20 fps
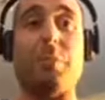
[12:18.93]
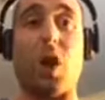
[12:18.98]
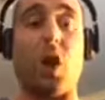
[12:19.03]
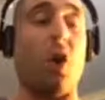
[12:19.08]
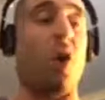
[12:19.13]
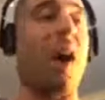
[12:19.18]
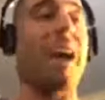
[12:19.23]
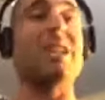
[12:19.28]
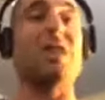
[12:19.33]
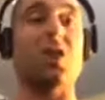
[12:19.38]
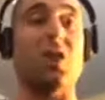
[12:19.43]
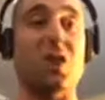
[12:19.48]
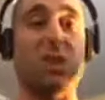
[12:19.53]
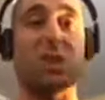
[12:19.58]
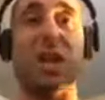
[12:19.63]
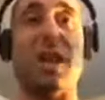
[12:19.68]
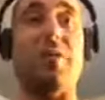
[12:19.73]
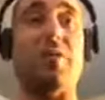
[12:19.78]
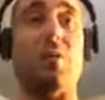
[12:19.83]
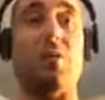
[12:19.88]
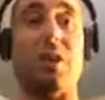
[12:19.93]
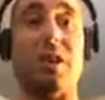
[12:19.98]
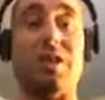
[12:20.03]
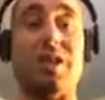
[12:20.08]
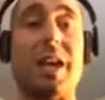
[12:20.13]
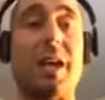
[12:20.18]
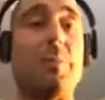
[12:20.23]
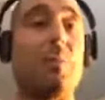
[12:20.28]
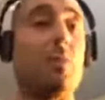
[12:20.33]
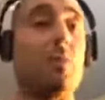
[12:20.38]
All right, so say, for
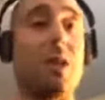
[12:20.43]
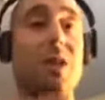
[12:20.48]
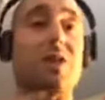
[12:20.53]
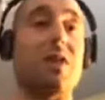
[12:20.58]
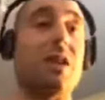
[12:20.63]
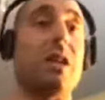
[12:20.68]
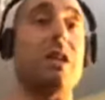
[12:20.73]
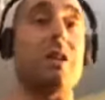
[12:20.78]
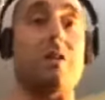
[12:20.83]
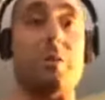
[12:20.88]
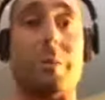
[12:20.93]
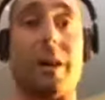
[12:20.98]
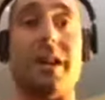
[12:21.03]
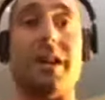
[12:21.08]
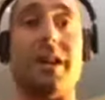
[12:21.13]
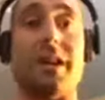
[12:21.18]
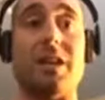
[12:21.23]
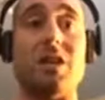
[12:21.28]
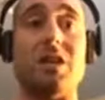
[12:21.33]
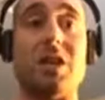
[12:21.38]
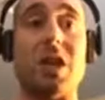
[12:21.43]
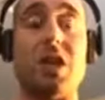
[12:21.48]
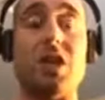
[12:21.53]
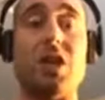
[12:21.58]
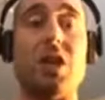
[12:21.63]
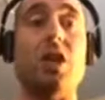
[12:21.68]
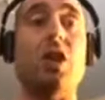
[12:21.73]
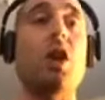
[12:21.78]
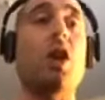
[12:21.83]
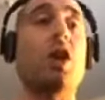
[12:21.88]
example, at the end of Monday's
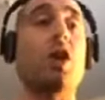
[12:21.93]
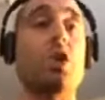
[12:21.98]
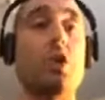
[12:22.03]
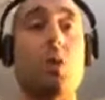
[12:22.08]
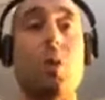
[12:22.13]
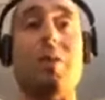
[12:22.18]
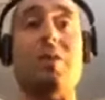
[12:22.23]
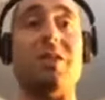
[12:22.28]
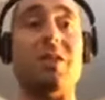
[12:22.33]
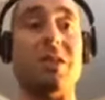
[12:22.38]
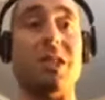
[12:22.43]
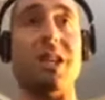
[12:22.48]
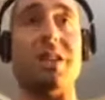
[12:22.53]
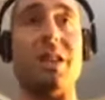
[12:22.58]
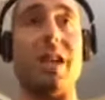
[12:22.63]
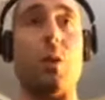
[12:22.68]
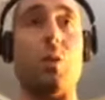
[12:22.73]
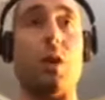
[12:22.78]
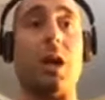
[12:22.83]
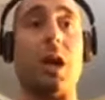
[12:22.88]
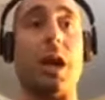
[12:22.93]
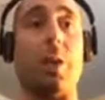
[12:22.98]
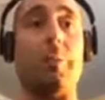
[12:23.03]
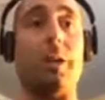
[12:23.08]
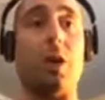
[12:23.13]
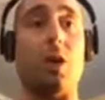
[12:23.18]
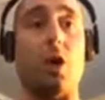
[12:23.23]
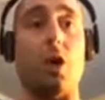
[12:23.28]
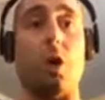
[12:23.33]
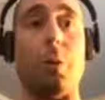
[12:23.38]
session, whoever said they were
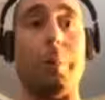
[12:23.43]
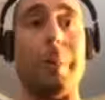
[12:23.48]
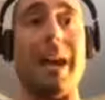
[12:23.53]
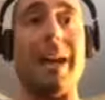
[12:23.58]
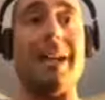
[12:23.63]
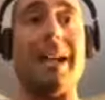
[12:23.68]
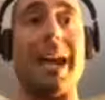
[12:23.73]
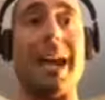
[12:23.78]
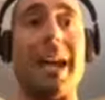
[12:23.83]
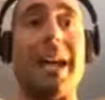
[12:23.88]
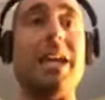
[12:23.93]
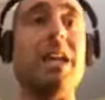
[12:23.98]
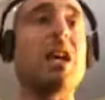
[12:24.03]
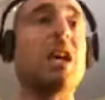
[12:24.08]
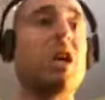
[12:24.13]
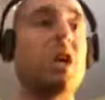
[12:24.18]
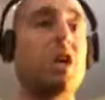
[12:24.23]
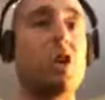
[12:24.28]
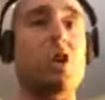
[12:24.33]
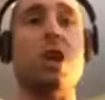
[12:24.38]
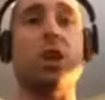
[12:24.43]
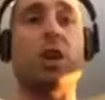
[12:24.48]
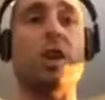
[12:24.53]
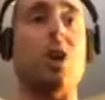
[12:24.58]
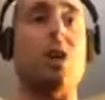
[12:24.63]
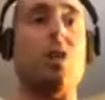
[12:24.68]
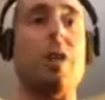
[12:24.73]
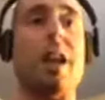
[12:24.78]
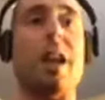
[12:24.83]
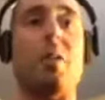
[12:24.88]
coming on Monday, you can
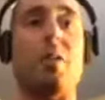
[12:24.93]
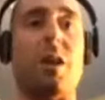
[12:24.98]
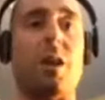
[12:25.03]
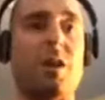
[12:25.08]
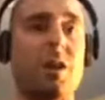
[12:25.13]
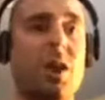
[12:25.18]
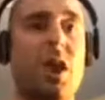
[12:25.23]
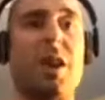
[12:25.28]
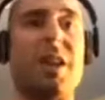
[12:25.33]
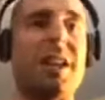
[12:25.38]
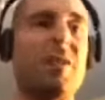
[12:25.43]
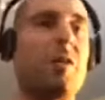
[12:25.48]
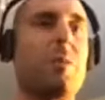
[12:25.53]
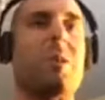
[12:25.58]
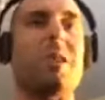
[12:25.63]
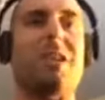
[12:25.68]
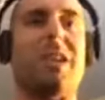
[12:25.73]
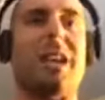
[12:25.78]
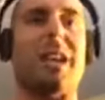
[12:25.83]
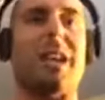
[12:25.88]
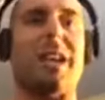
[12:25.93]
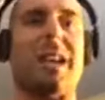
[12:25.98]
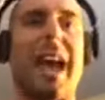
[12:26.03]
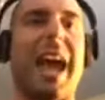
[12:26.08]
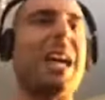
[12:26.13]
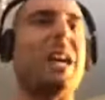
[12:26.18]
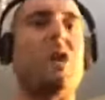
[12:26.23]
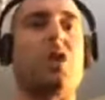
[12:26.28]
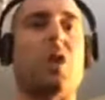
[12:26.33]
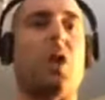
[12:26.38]
go there and, give them a tick.
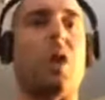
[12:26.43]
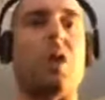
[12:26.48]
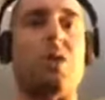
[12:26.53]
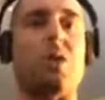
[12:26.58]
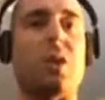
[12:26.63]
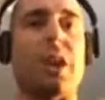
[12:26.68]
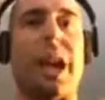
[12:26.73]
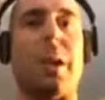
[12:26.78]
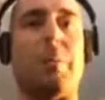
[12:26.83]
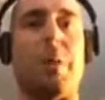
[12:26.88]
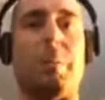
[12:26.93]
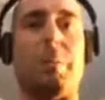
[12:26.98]
Hey, Jono, you came